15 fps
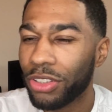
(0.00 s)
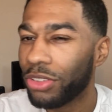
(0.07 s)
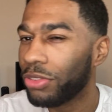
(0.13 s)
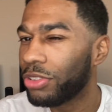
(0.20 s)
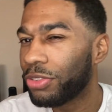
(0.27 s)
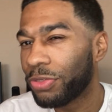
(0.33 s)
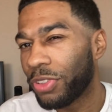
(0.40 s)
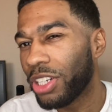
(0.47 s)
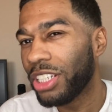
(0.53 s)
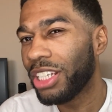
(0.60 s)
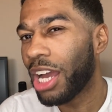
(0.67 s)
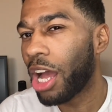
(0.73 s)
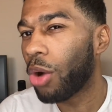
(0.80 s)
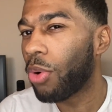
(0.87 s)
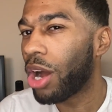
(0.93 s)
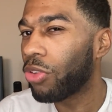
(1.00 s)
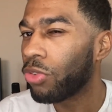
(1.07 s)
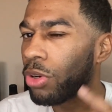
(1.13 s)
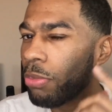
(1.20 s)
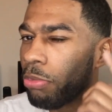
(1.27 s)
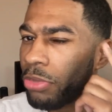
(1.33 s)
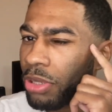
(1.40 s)
It's funny how I
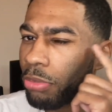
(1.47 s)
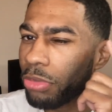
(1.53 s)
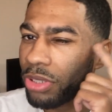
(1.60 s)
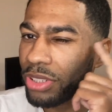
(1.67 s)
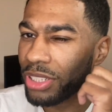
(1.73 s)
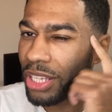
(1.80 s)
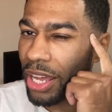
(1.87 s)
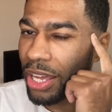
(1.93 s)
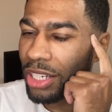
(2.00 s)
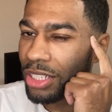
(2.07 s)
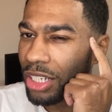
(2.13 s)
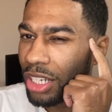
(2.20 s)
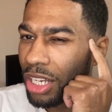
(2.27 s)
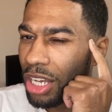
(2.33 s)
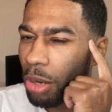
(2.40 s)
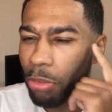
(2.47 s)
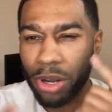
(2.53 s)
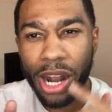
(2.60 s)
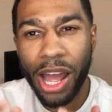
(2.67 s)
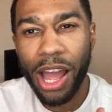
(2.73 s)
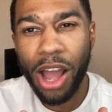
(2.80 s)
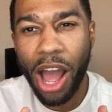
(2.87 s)
remembered that, but
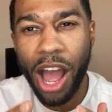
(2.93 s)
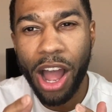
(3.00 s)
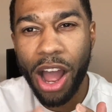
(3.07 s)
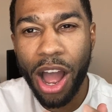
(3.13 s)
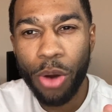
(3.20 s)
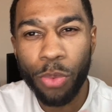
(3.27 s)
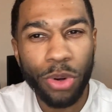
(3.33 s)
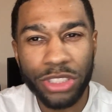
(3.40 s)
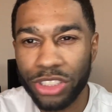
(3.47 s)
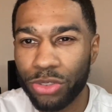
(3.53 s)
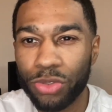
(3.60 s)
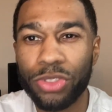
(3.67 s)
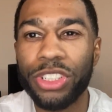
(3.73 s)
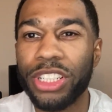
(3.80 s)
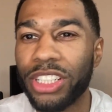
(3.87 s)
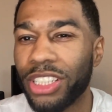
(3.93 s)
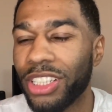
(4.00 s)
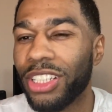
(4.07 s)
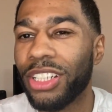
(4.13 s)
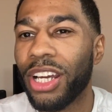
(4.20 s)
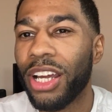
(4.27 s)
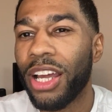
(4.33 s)
I, I, I wasn't reading
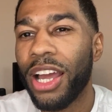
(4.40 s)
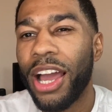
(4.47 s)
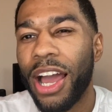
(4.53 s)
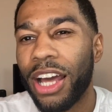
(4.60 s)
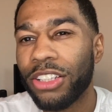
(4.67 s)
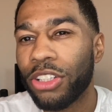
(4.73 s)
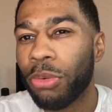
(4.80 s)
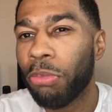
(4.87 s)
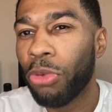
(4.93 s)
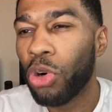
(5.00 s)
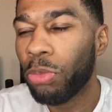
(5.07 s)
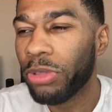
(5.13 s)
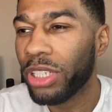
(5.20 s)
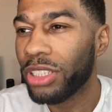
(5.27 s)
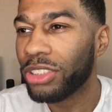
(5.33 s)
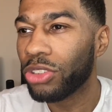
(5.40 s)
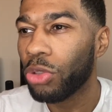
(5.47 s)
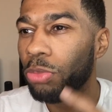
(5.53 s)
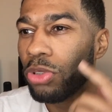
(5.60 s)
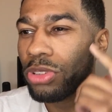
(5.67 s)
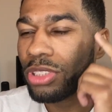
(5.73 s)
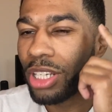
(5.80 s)
it at the moment, it's
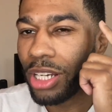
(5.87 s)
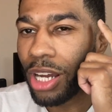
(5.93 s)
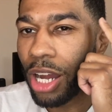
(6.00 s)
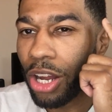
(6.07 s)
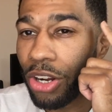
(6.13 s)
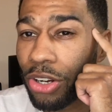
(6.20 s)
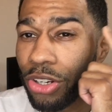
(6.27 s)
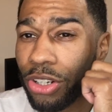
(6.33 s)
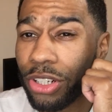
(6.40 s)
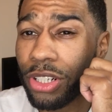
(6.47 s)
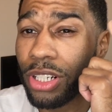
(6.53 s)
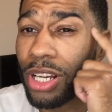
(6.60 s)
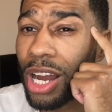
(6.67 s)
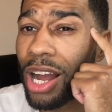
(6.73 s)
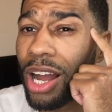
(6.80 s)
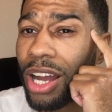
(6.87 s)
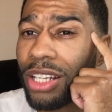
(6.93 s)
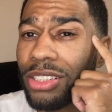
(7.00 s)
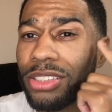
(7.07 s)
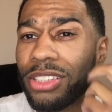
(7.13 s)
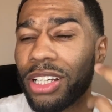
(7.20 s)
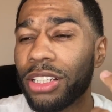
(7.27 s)
almost like I heard
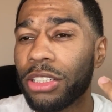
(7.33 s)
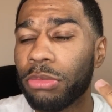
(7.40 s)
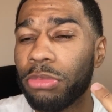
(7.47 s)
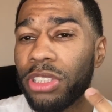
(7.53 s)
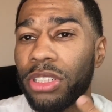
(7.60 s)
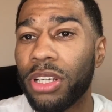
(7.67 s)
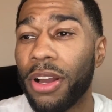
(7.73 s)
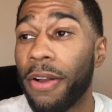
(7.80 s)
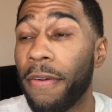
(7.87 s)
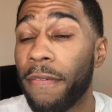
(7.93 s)
God telling me,